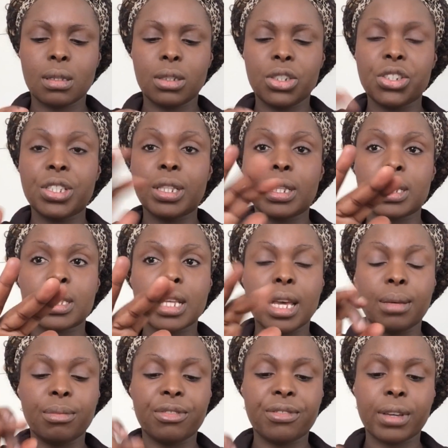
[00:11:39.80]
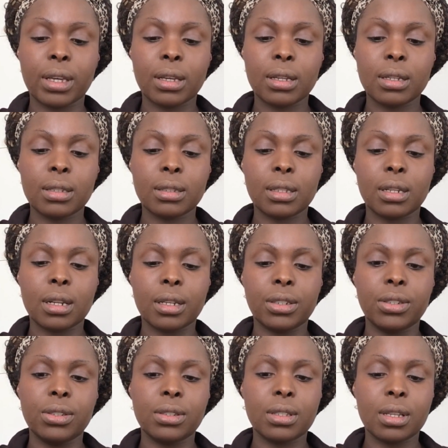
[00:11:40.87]
Using the same finger that I
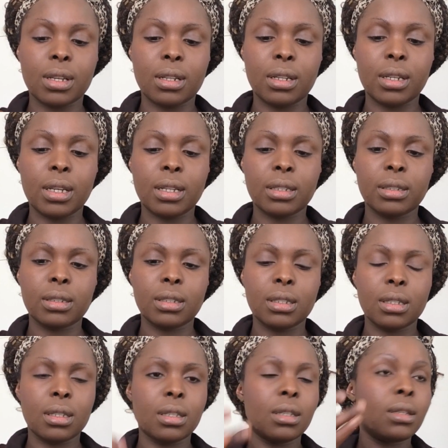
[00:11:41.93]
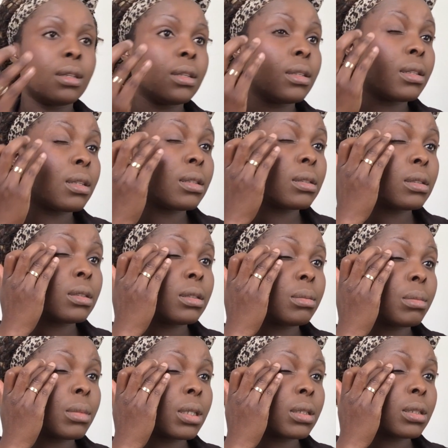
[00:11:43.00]
used earlier. Not too
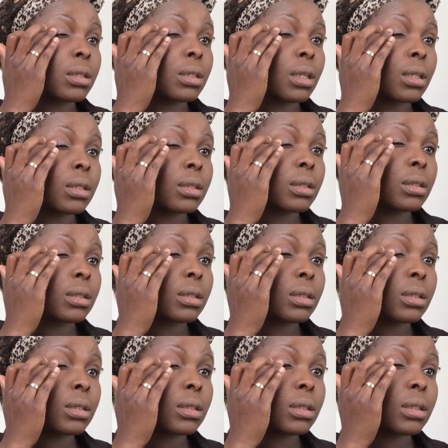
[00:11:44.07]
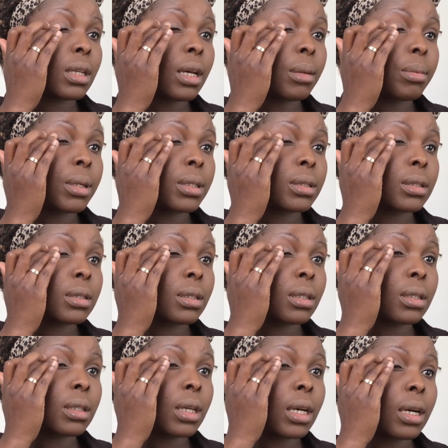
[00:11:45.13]
much darkness, so just dab it
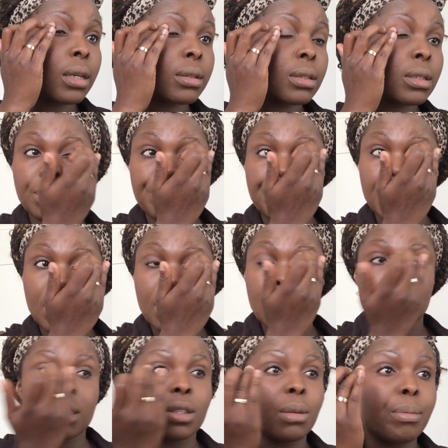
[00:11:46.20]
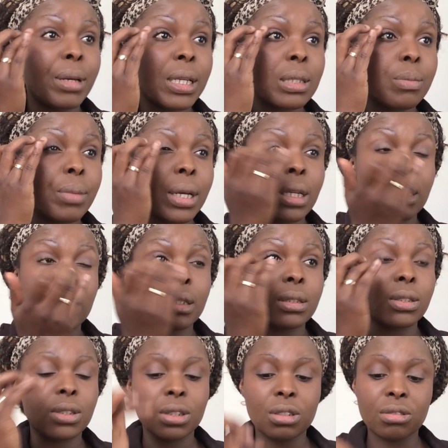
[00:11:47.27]
on the outer. So your best bet is
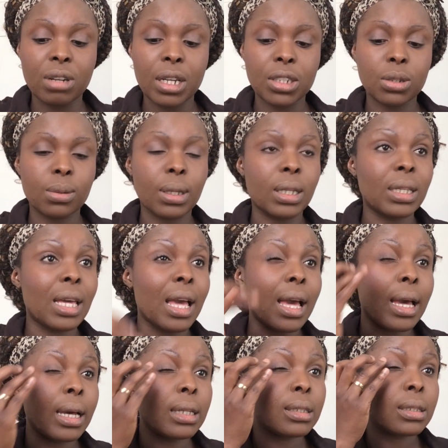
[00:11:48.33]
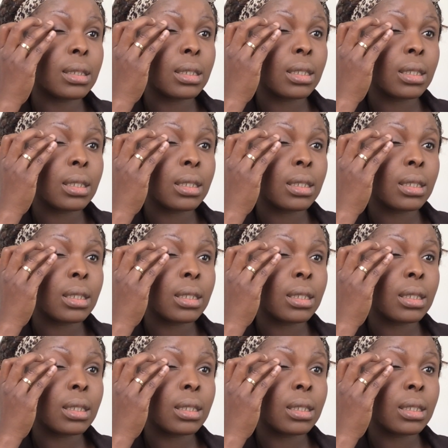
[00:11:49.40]
to gradually add.